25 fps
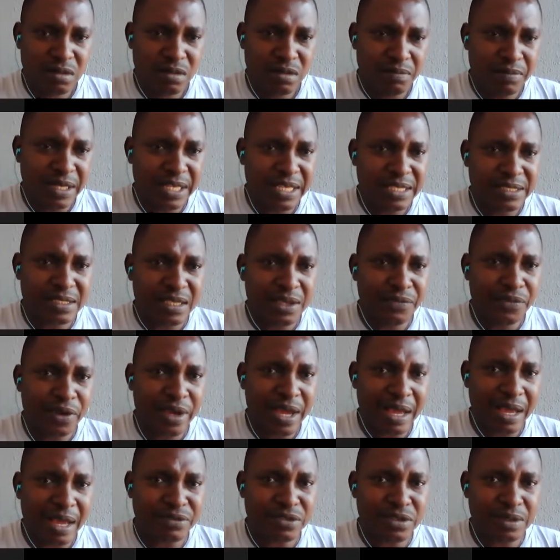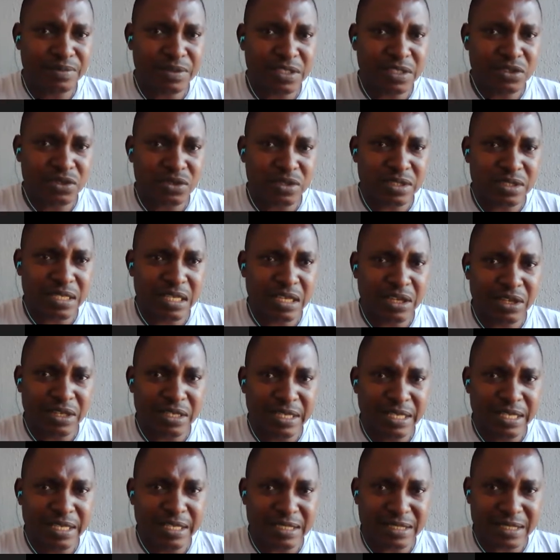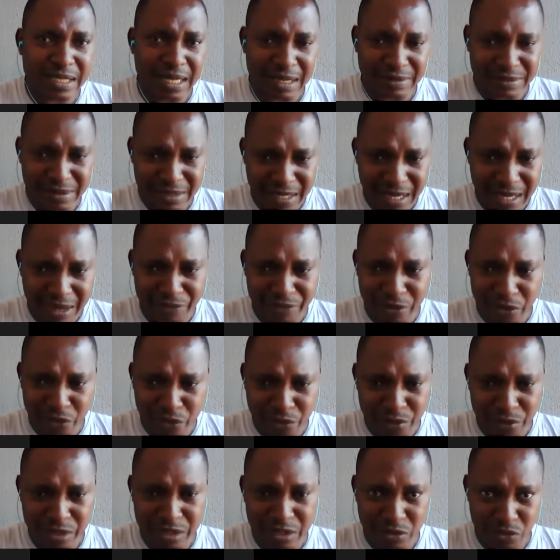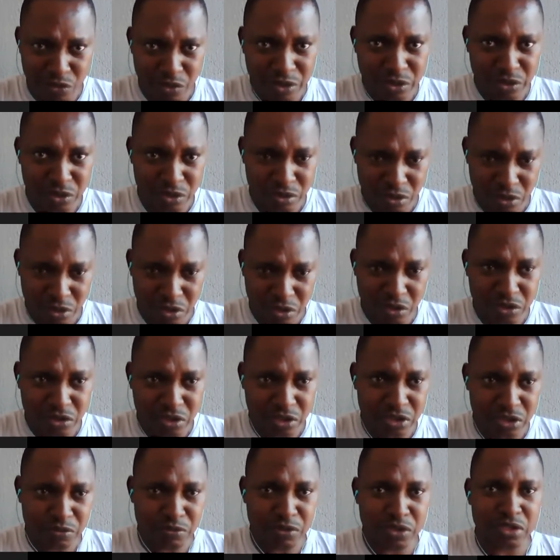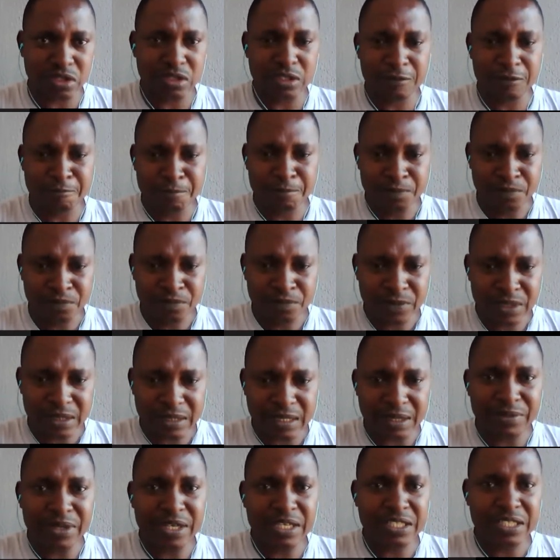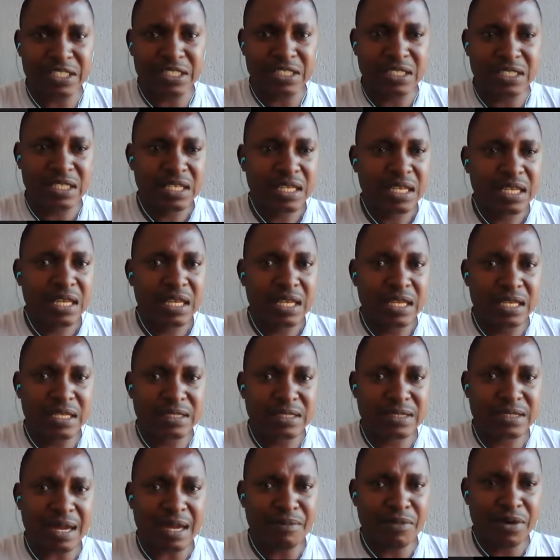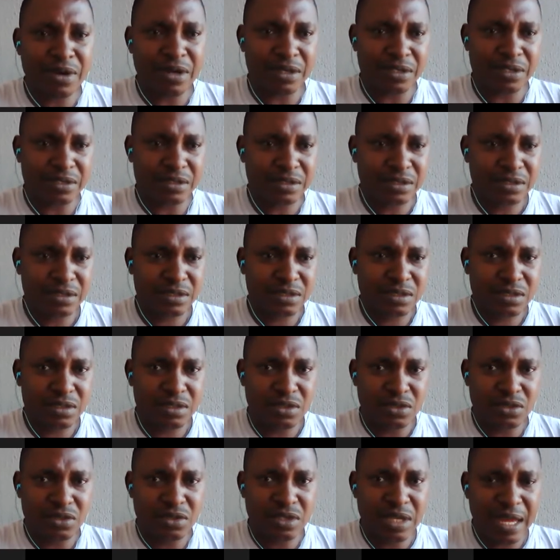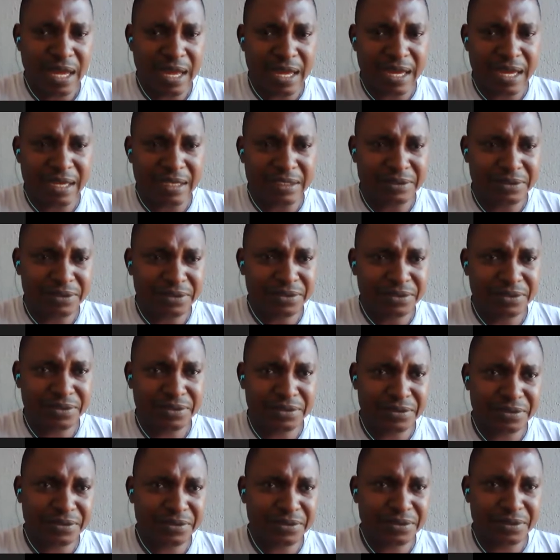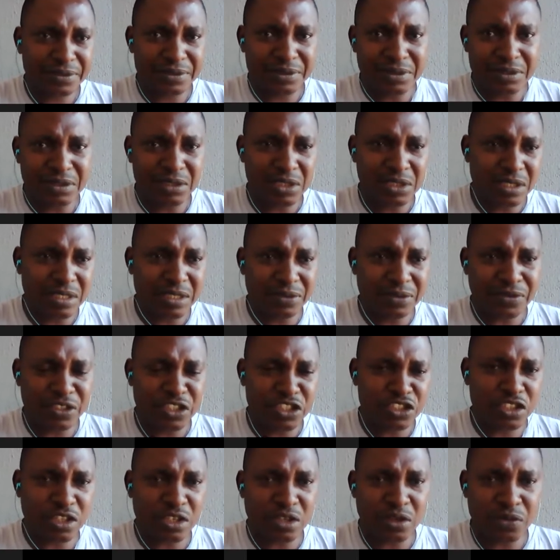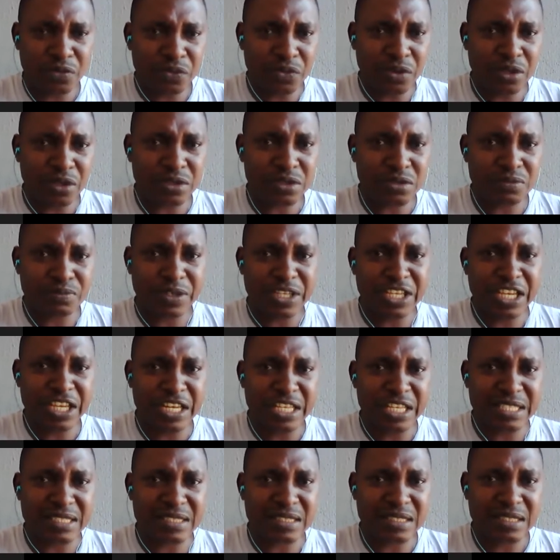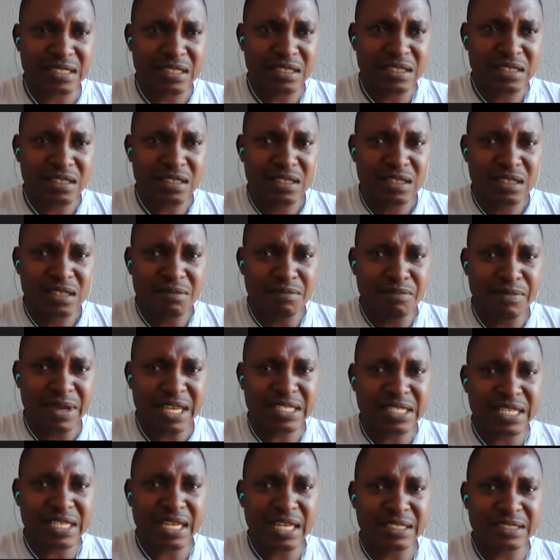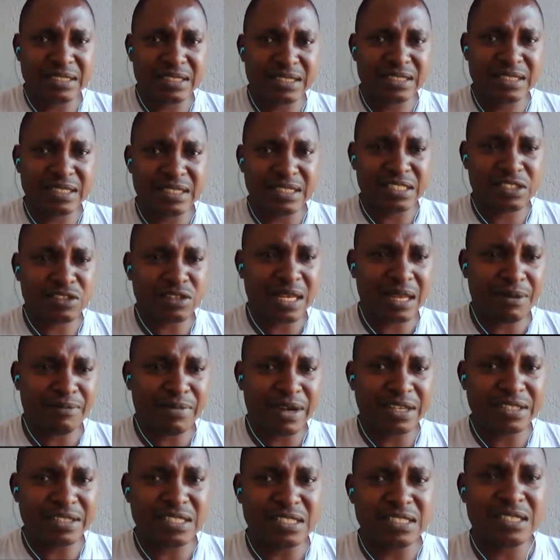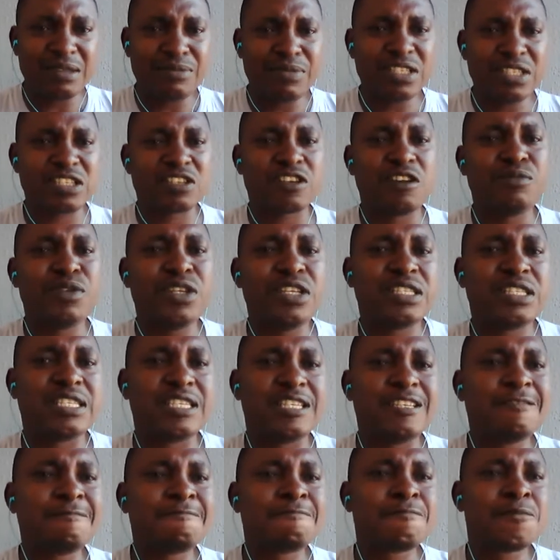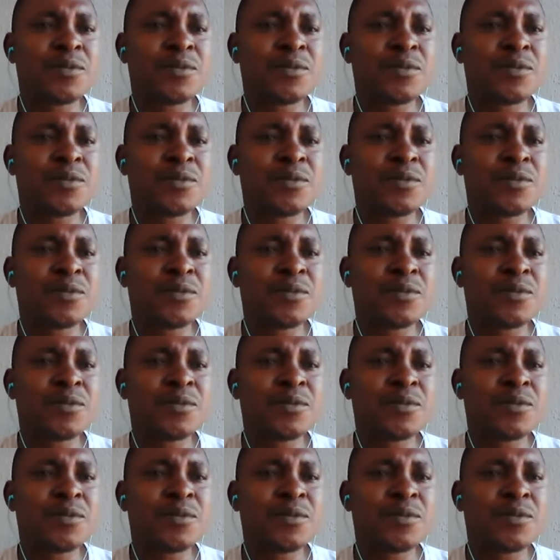Please, if you have something to say on this, I'll say have your own contribution. Daberechi. Samuel, do you have your definition of what bringing in merchants is all about in TB's community?